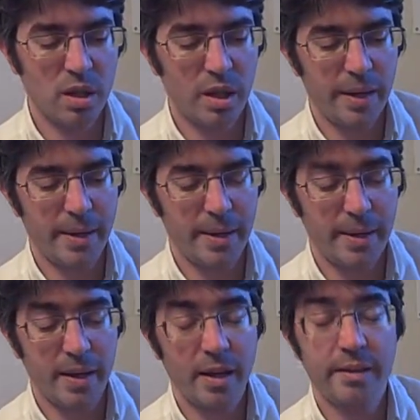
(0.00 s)

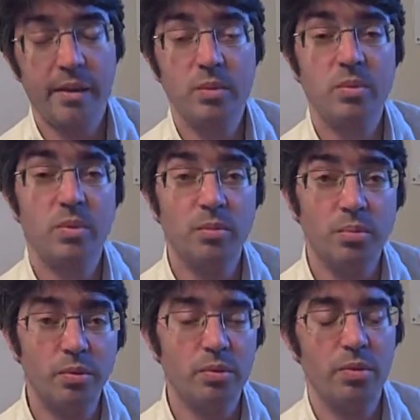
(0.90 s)
and it helps to
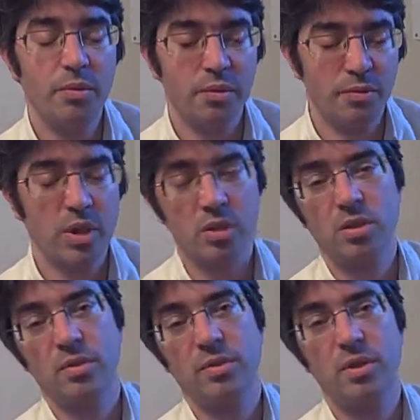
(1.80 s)
improve the function
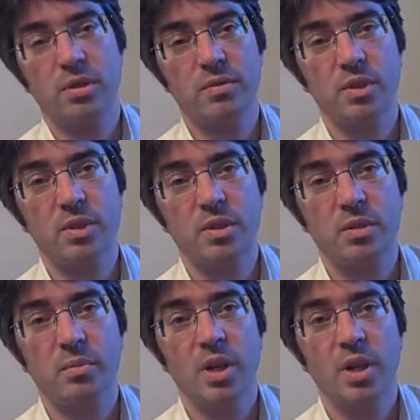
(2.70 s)
of the nervous system